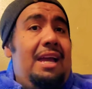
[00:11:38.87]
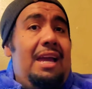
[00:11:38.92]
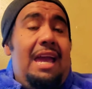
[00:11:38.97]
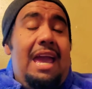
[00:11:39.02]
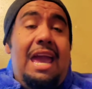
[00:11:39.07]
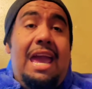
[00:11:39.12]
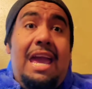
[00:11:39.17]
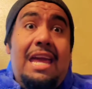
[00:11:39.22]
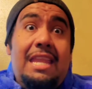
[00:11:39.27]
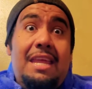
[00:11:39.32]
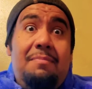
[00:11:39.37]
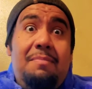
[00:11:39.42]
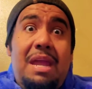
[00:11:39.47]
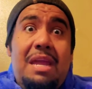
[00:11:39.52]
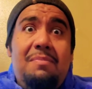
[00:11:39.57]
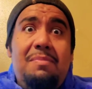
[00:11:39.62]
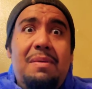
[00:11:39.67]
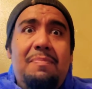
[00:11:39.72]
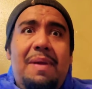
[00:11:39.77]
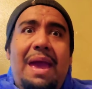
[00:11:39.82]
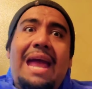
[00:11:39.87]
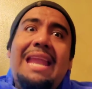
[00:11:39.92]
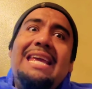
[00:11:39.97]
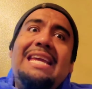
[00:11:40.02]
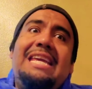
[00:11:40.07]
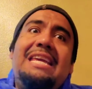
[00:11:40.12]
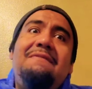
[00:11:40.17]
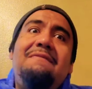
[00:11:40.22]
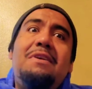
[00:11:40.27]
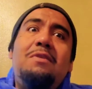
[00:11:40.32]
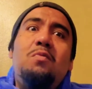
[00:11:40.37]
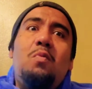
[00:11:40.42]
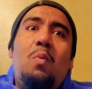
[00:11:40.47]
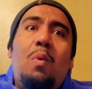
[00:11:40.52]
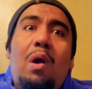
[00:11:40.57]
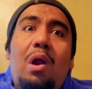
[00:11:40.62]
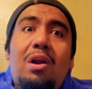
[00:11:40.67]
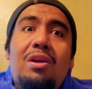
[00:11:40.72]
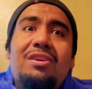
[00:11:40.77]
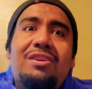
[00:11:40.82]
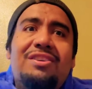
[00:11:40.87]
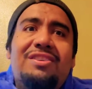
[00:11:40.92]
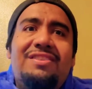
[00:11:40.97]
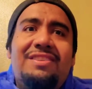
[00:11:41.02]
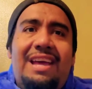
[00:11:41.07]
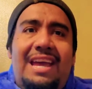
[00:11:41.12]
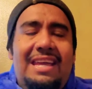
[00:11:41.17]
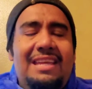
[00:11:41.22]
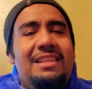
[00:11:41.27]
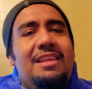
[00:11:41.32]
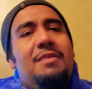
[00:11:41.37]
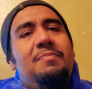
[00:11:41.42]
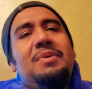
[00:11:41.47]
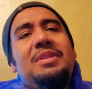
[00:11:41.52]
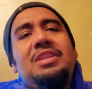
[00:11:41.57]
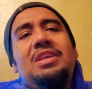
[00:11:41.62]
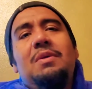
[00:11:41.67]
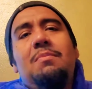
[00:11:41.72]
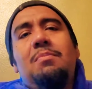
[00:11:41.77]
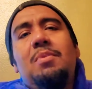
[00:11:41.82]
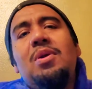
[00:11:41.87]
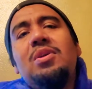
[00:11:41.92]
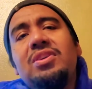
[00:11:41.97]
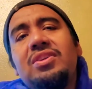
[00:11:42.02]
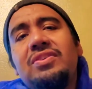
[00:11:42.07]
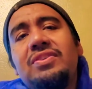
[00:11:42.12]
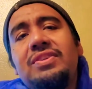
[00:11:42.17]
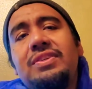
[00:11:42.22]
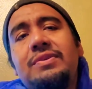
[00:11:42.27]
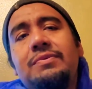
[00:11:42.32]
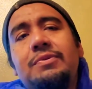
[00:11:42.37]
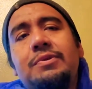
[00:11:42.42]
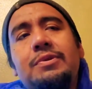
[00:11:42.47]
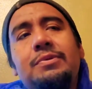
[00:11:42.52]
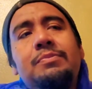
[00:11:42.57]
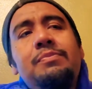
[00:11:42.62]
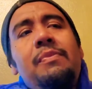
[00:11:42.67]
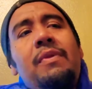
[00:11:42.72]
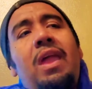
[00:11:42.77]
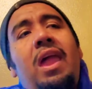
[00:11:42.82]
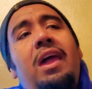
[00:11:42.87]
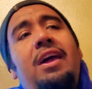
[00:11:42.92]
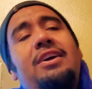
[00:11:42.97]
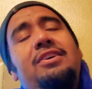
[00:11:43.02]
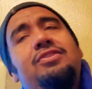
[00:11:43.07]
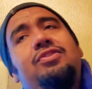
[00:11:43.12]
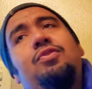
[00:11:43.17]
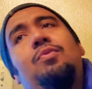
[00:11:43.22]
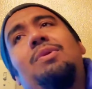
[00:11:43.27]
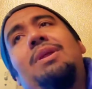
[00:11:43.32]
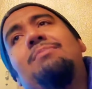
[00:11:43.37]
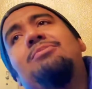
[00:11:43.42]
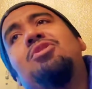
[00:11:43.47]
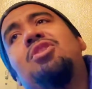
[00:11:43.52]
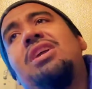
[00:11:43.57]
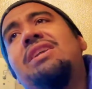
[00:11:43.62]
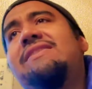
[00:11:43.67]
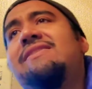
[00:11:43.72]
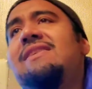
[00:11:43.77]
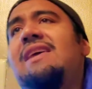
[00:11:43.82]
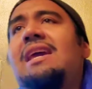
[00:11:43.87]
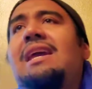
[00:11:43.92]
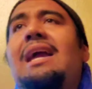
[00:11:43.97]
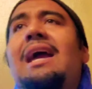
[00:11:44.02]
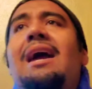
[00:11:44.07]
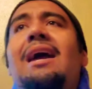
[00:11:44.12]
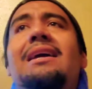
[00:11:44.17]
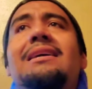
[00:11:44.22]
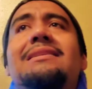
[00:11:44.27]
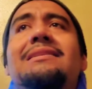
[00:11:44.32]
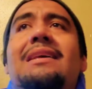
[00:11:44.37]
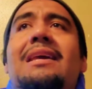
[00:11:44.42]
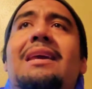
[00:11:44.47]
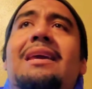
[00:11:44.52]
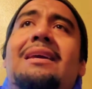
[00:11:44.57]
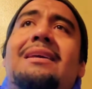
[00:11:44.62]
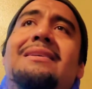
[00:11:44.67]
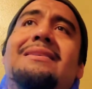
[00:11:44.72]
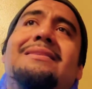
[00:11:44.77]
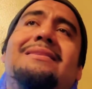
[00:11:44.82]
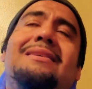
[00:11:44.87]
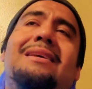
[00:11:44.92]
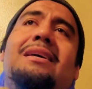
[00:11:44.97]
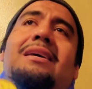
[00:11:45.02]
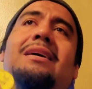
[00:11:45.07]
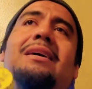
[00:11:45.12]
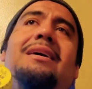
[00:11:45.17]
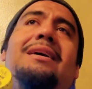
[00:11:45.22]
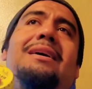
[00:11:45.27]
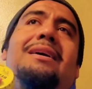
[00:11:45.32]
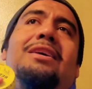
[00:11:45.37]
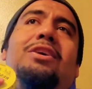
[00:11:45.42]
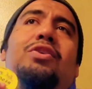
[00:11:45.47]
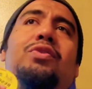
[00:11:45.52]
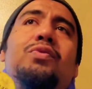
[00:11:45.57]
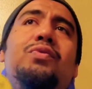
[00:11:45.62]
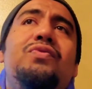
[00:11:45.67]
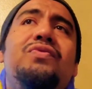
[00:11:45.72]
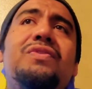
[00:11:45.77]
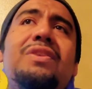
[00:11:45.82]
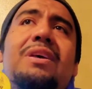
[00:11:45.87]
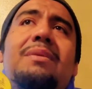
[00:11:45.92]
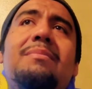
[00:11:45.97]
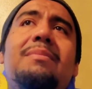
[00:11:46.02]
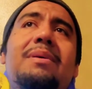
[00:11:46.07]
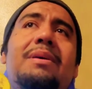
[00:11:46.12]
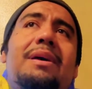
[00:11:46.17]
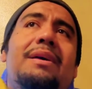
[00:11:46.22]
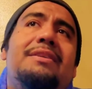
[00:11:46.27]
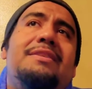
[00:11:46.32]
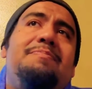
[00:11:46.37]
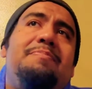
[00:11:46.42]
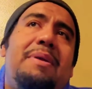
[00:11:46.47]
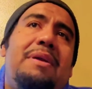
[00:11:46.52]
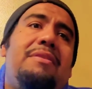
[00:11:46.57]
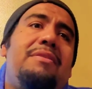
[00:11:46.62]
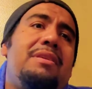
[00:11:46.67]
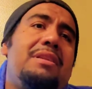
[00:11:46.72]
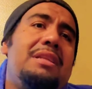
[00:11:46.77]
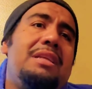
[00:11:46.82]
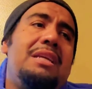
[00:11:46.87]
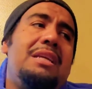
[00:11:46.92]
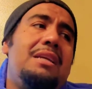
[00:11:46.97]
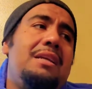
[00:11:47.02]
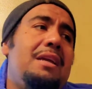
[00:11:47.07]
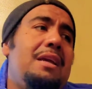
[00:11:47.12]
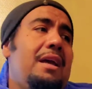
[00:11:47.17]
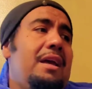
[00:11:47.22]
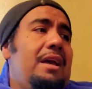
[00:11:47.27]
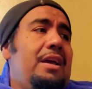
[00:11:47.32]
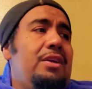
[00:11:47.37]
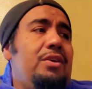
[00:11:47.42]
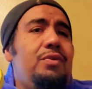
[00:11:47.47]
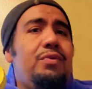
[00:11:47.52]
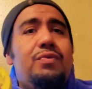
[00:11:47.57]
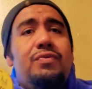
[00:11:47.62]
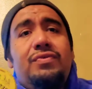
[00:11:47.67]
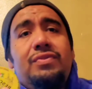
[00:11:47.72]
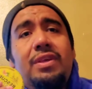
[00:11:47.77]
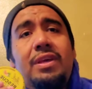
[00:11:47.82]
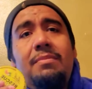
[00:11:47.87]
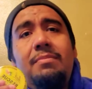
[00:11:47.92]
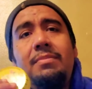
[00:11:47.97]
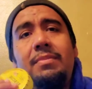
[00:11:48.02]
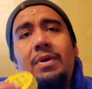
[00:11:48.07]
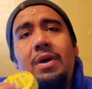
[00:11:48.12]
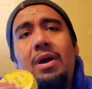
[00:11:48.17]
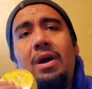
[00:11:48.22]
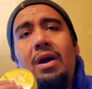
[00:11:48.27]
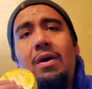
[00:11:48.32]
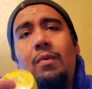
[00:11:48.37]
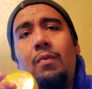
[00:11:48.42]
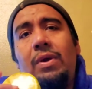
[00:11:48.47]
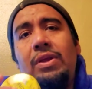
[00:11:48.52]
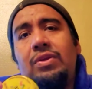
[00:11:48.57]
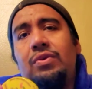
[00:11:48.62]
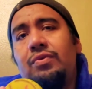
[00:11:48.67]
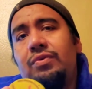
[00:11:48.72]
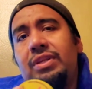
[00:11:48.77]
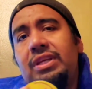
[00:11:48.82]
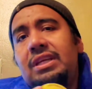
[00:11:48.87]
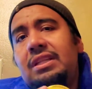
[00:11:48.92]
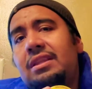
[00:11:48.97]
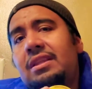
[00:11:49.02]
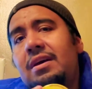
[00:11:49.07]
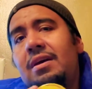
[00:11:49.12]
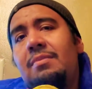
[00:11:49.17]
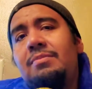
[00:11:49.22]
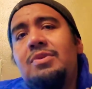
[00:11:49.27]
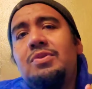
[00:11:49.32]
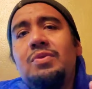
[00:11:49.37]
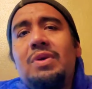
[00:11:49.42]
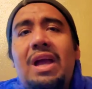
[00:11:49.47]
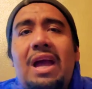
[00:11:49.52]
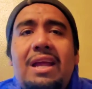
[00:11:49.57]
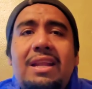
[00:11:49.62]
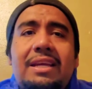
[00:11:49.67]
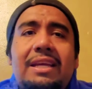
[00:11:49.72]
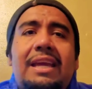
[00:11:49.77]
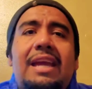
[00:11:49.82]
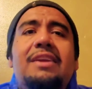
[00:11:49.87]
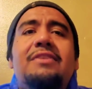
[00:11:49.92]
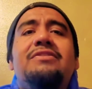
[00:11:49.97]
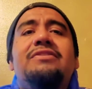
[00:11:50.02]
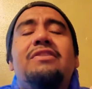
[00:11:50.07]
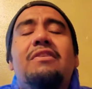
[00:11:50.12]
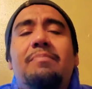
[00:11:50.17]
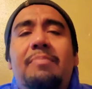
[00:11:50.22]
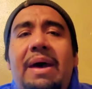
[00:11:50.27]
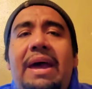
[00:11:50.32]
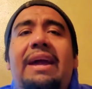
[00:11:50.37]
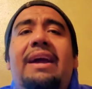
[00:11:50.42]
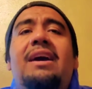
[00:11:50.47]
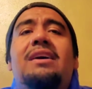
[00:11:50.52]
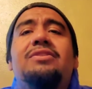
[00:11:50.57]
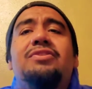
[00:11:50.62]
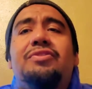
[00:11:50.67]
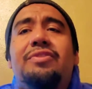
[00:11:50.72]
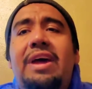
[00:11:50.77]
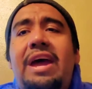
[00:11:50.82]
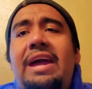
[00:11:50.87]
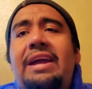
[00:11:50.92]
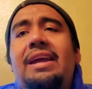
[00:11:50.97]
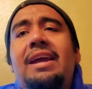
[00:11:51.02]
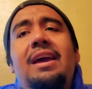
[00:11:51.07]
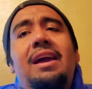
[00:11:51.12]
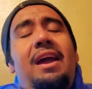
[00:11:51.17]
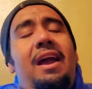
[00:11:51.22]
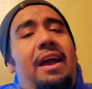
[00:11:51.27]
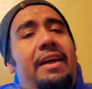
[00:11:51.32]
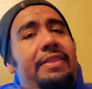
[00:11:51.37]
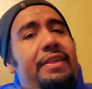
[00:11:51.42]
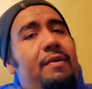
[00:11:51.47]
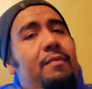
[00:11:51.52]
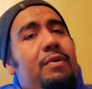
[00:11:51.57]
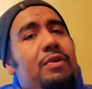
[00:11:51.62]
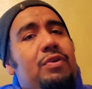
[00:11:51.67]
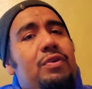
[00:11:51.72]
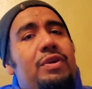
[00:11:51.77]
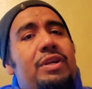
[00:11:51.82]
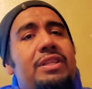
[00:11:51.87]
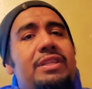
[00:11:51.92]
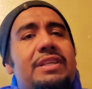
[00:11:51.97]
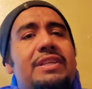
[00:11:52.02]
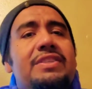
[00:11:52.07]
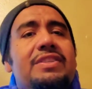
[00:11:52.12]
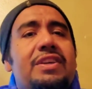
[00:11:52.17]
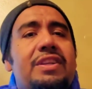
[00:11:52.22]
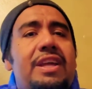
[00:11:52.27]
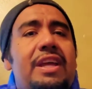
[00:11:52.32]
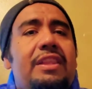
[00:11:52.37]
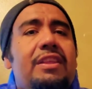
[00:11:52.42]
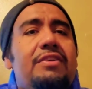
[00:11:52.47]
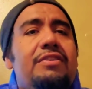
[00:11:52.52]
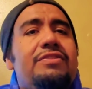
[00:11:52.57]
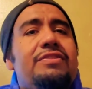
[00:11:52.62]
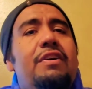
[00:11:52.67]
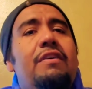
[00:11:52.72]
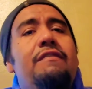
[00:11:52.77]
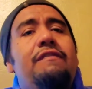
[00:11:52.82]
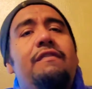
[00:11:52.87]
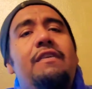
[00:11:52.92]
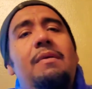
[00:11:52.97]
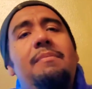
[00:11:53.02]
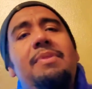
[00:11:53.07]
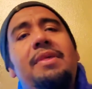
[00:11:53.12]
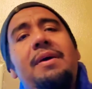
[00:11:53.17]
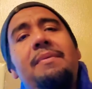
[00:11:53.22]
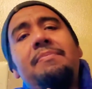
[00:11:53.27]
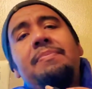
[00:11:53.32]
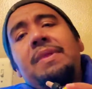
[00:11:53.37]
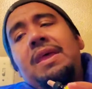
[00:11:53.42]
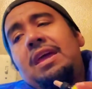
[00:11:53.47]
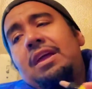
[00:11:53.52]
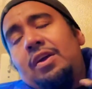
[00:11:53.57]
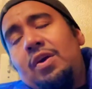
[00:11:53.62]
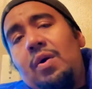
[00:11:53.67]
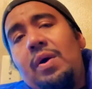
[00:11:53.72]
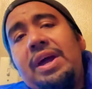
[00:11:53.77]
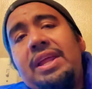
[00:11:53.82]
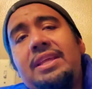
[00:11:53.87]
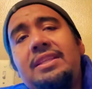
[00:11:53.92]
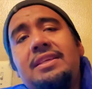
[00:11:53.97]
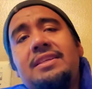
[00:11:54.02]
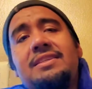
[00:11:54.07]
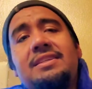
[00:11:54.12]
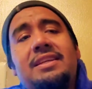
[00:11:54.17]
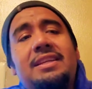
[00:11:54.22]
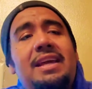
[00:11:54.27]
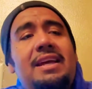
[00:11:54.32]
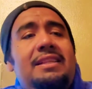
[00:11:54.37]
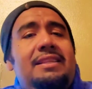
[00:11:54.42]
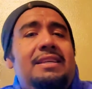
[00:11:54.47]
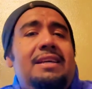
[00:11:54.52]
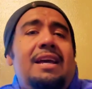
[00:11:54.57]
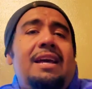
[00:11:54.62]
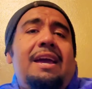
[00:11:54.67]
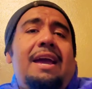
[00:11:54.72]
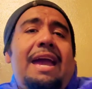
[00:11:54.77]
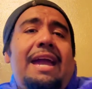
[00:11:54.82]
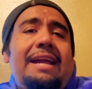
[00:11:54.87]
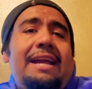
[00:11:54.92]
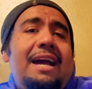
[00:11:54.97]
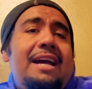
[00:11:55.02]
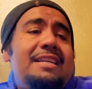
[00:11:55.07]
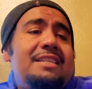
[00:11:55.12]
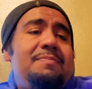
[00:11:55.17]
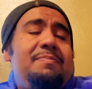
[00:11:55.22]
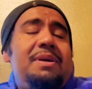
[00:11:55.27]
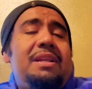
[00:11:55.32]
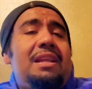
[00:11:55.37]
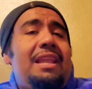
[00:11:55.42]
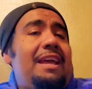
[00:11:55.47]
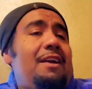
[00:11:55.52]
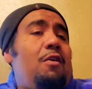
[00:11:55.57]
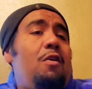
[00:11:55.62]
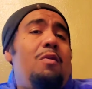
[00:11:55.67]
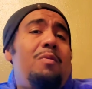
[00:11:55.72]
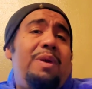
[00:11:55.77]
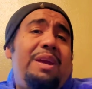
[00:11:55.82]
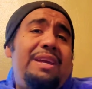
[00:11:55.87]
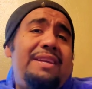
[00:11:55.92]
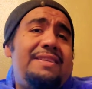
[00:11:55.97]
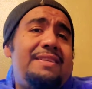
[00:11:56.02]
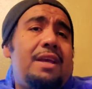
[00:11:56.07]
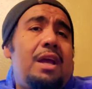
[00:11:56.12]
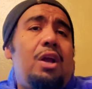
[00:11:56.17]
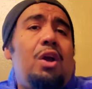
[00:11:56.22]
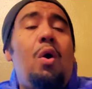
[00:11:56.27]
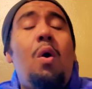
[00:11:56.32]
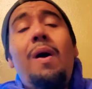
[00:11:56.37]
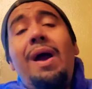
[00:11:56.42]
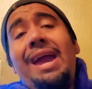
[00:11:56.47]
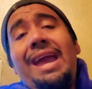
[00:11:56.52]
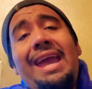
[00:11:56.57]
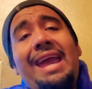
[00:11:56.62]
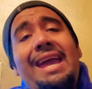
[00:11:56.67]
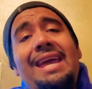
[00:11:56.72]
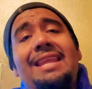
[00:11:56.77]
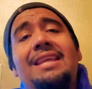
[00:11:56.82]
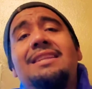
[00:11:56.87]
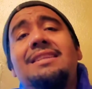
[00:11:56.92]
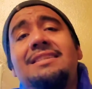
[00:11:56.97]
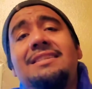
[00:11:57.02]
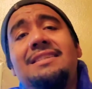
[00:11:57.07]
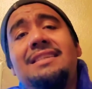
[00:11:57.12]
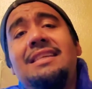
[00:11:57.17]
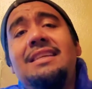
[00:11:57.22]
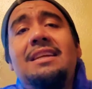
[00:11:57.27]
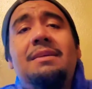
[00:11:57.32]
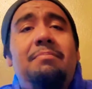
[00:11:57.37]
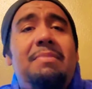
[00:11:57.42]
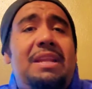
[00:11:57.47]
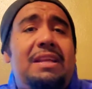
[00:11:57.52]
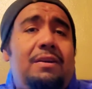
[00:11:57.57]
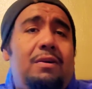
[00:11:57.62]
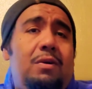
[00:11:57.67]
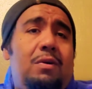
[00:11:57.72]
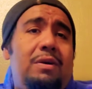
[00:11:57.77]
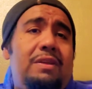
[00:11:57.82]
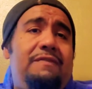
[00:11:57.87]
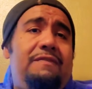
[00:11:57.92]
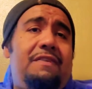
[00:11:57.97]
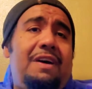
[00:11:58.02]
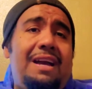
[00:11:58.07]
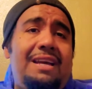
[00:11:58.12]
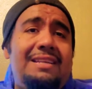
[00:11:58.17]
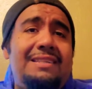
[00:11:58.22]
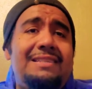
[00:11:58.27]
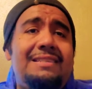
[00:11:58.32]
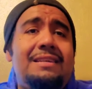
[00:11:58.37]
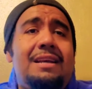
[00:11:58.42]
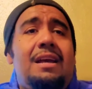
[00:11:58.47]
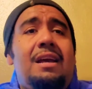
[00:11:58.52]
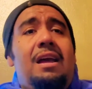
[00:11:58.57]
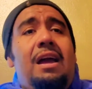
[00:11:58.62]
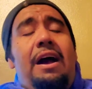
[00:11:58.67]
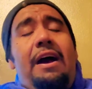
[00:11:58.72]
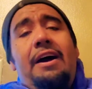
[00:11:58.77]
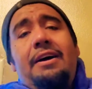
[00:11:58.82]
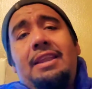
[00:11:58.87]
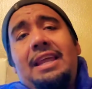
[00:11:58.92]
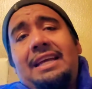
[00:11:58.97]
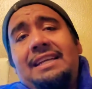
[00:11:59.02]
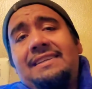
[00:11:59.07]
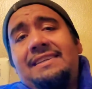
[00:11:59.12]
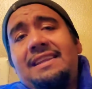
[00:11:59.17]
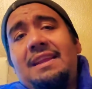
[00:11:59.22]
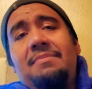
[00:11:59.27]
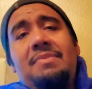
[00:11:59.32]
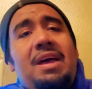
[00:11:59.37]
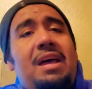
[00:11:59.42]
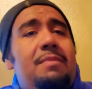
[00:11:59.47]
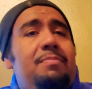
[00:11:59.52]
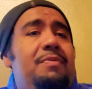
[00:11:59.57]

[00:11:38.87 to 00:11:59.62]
And it made me panic even worse. I ended up in the emergency room. So what I'm trying to say, guys, is use them sparingly. Use them when you need them to kind of get yourself back on track. And then when you can disconnect yourself from them, go ahead and disconnect. And guys, but like always, go ahead and seek medical advice. Like I said, I'm not a